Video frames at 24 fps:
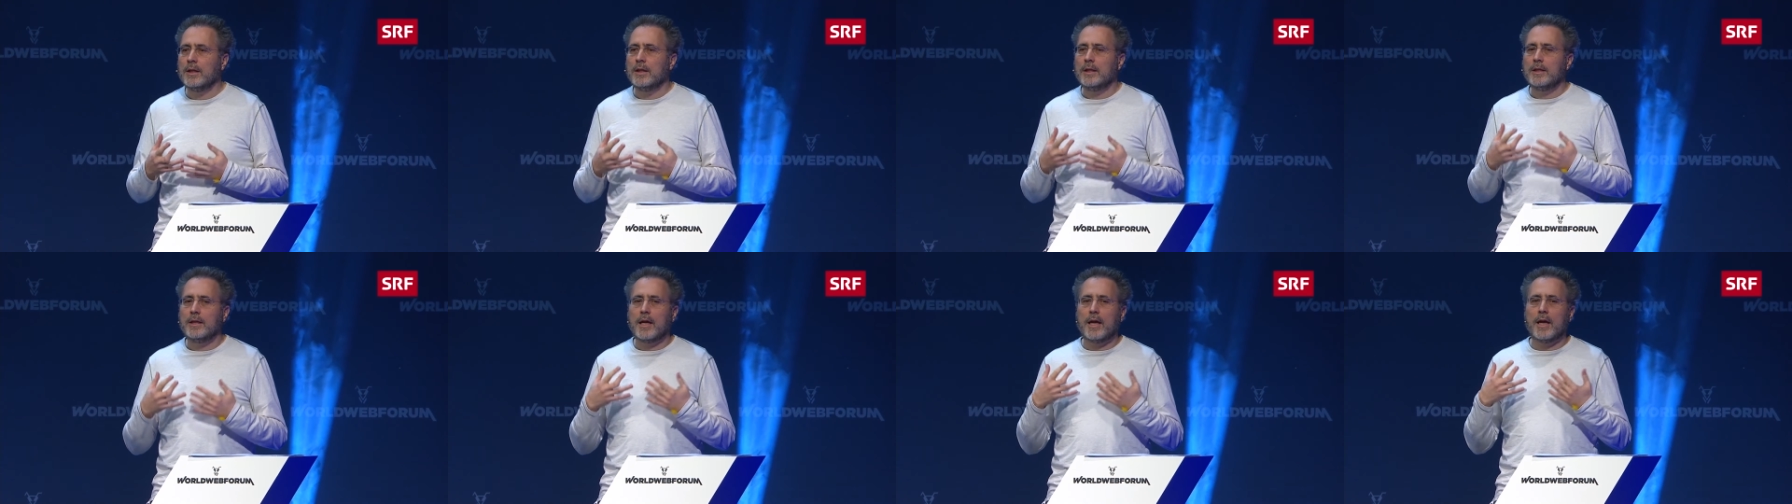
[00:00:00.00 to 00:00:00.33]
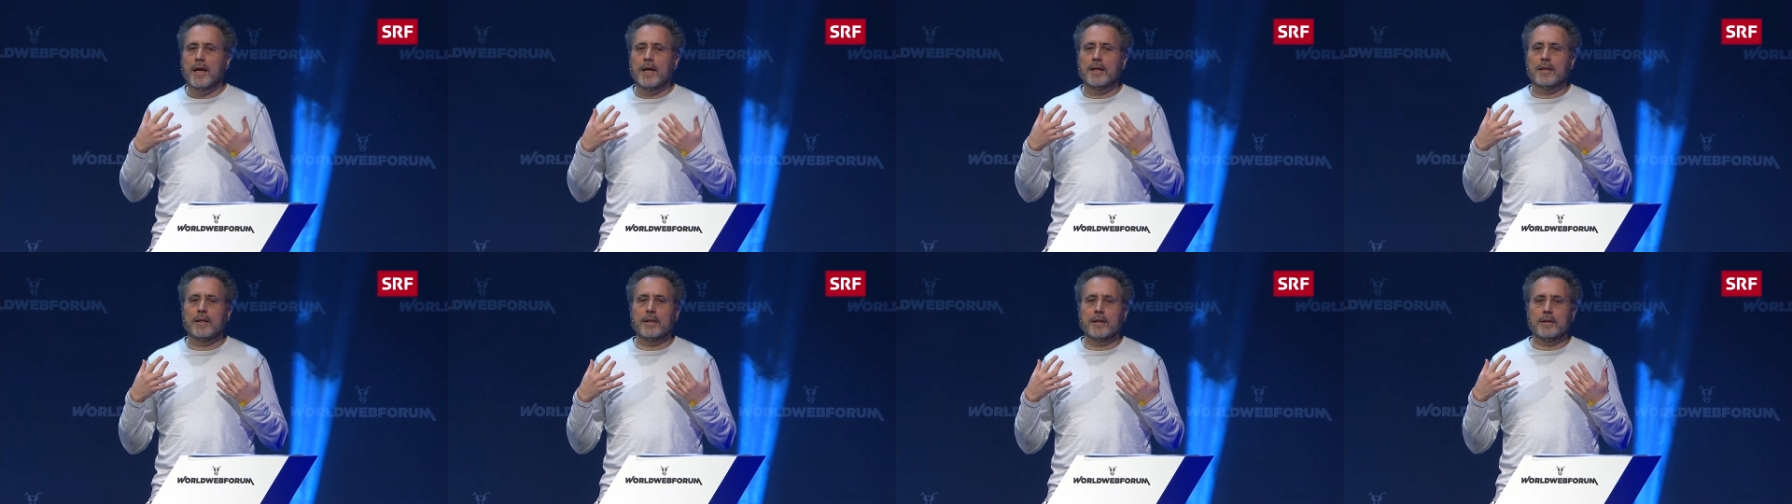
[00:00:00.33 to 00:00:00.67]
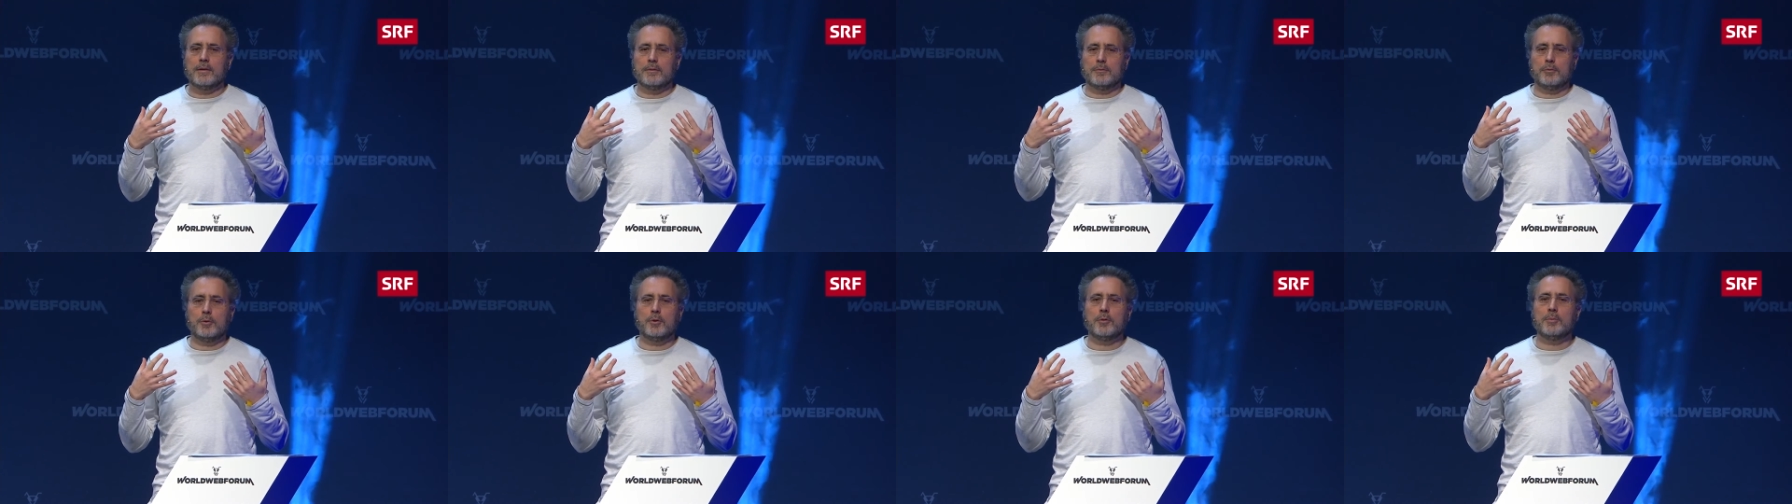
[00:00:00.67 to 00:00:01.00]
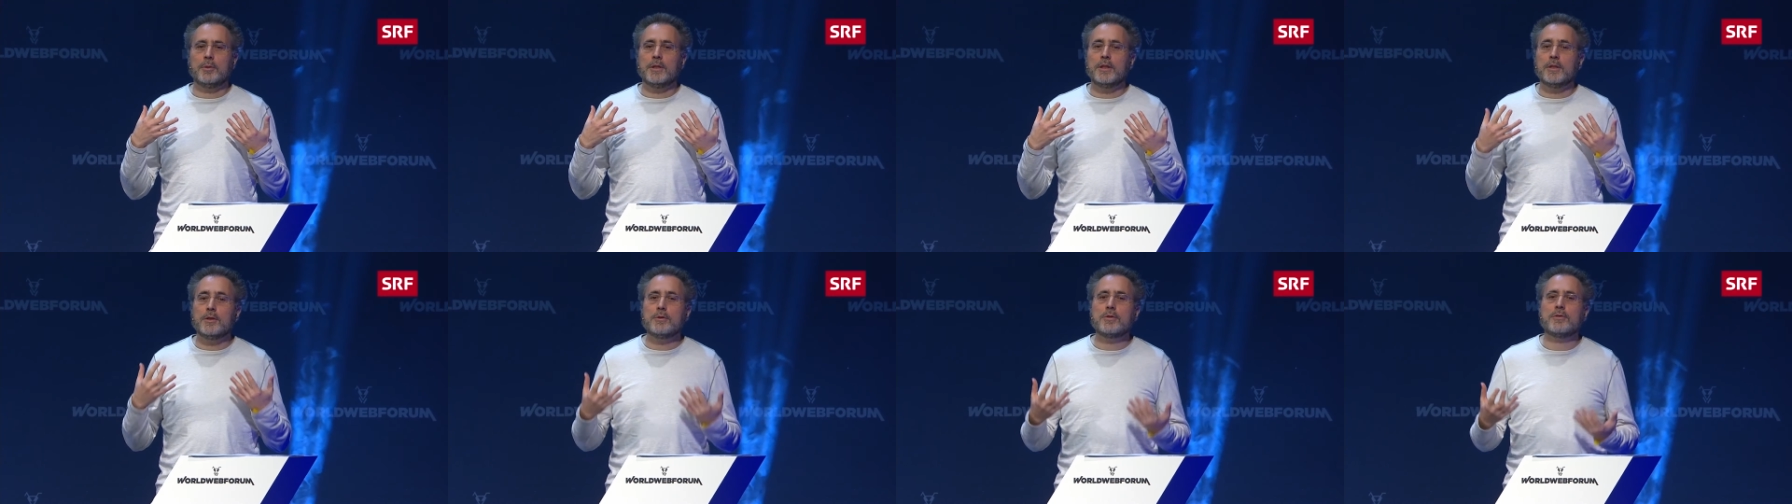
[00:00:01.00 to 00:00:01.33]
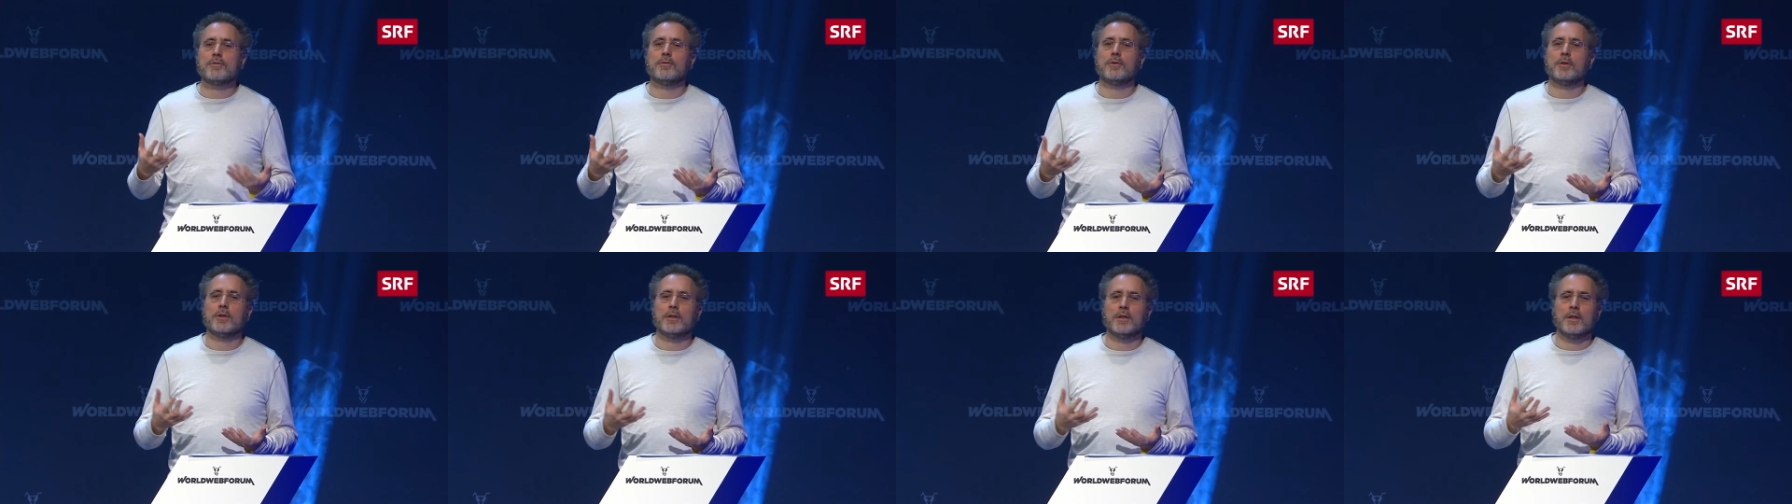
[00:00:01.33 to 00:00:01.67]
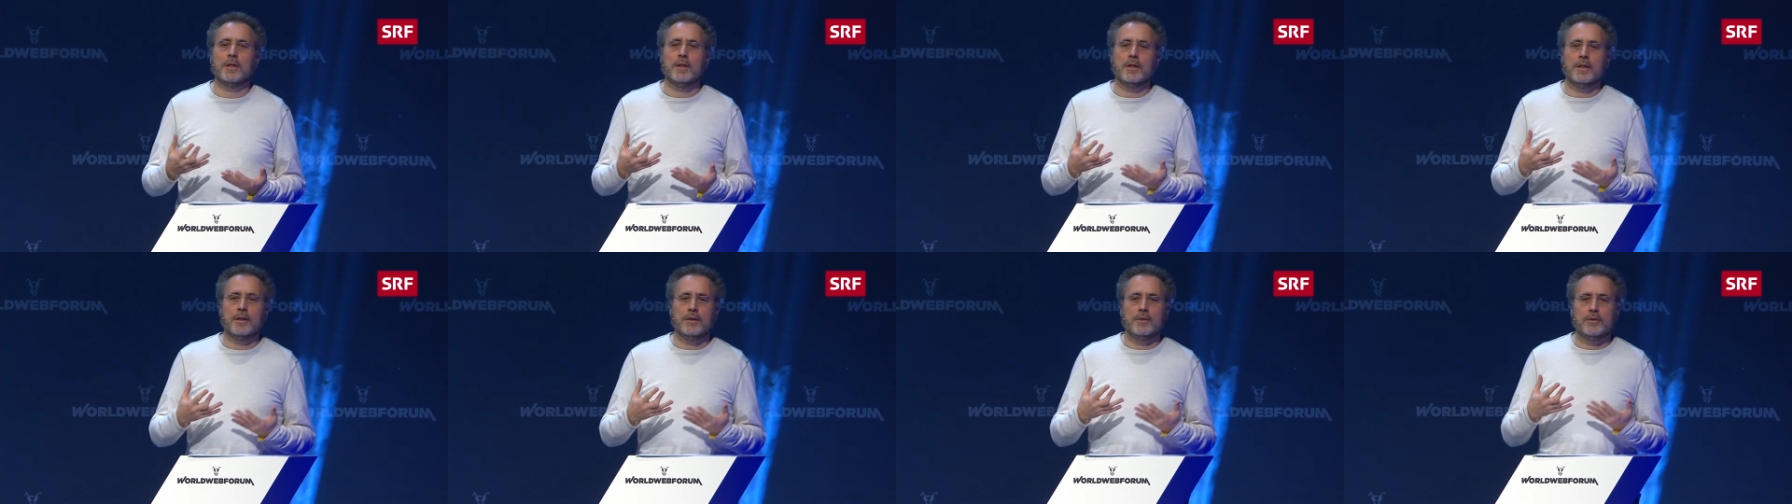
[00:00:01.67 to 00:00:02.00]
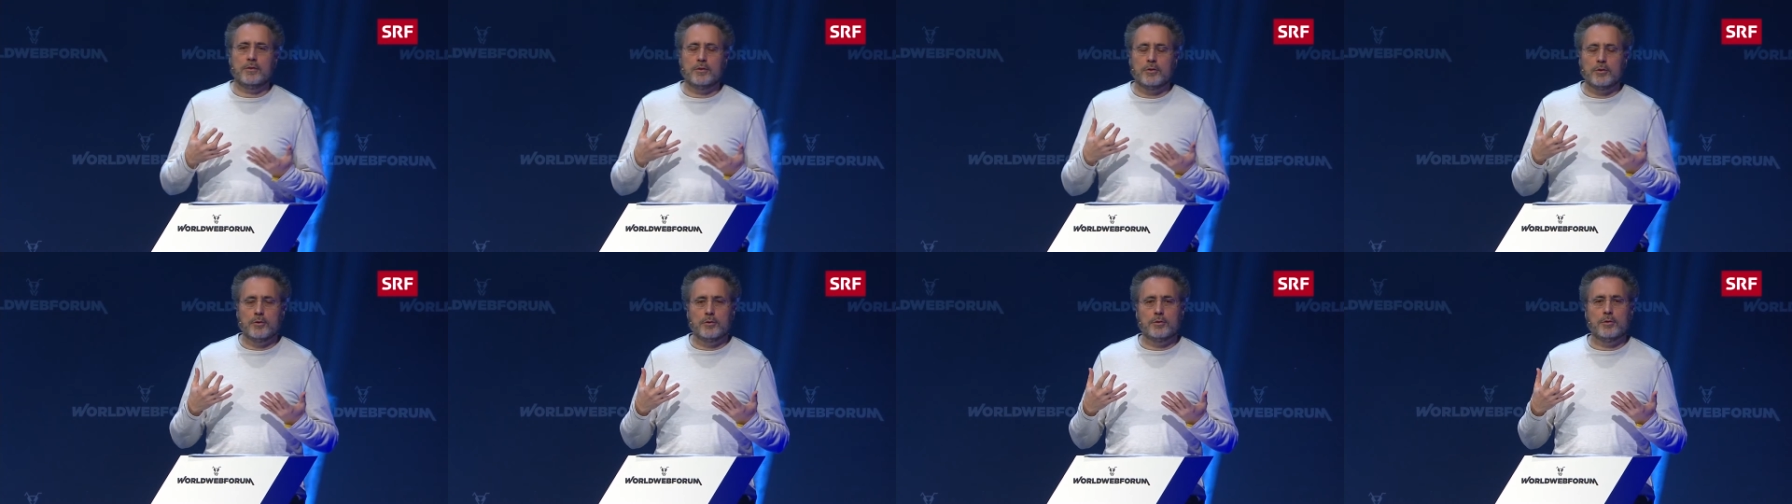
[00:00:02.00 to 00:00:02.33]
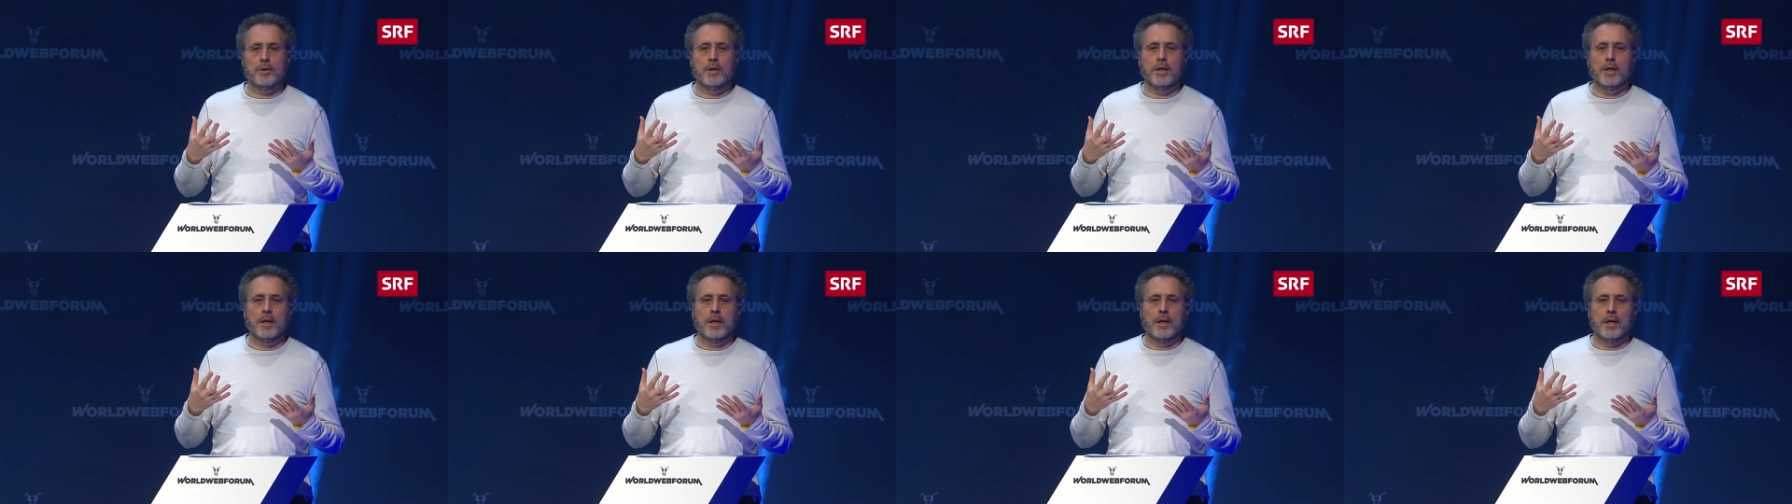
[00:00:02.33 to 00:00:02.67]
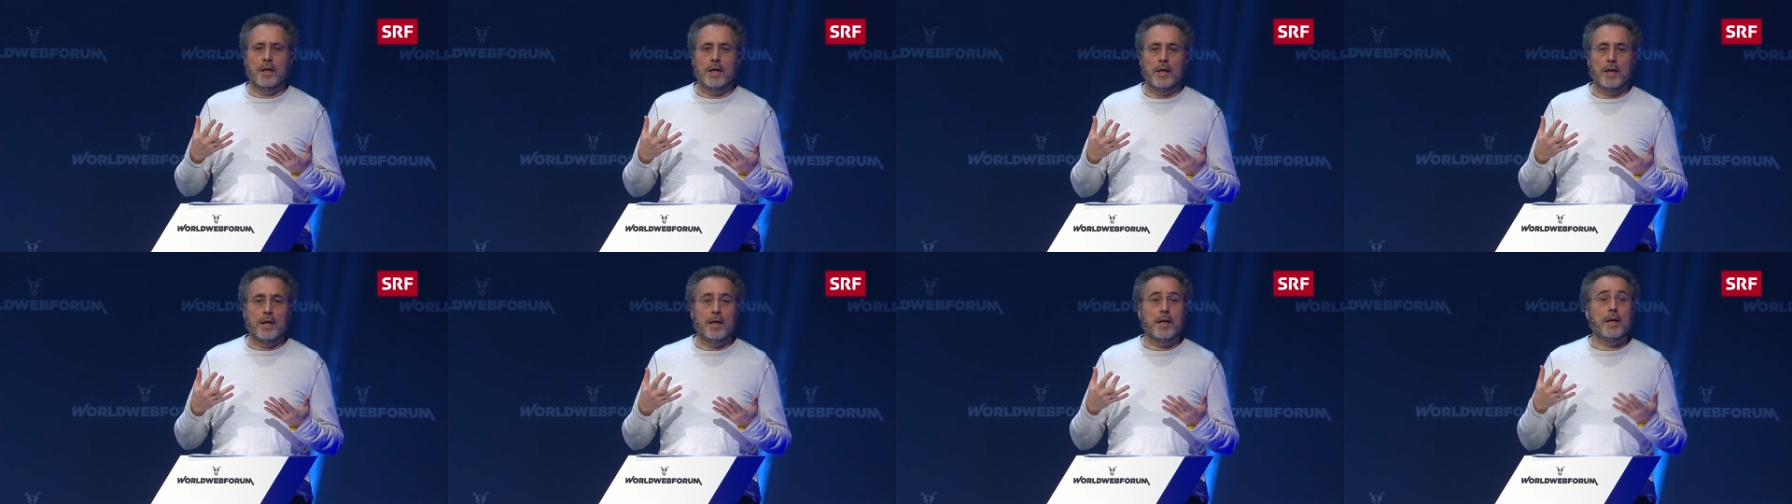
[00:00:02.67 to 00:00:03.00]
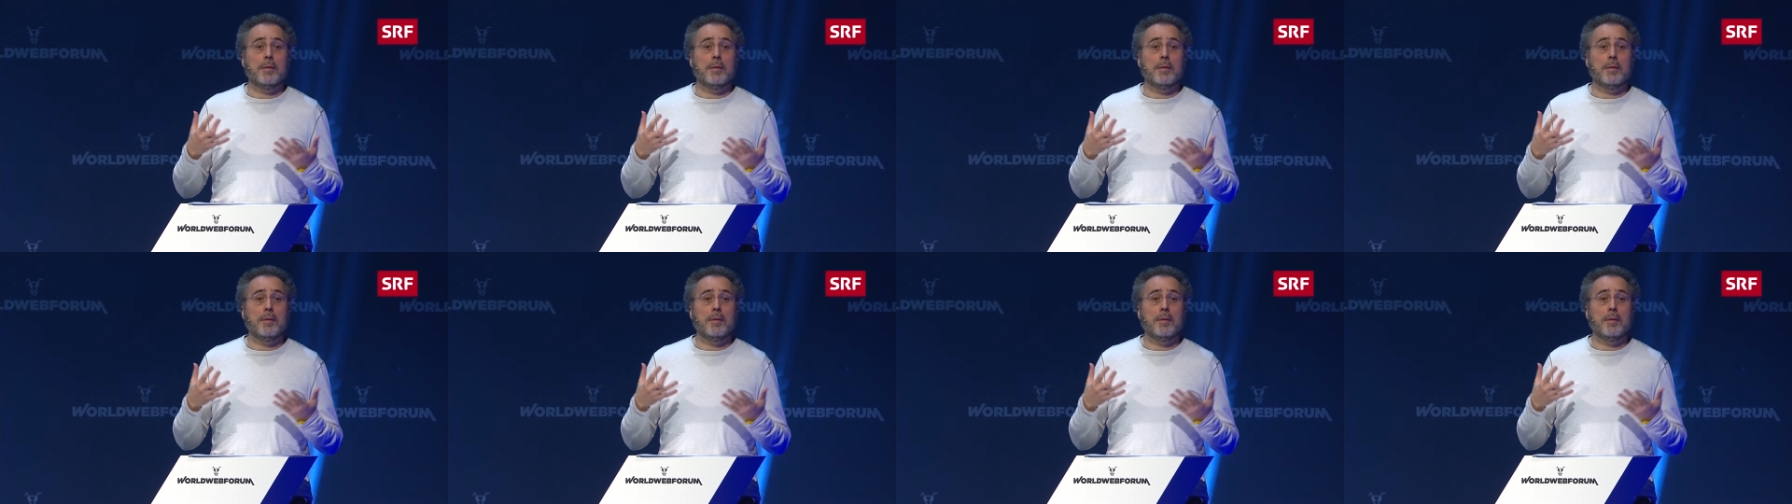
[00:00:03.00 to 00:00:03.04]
that will be useful to uh,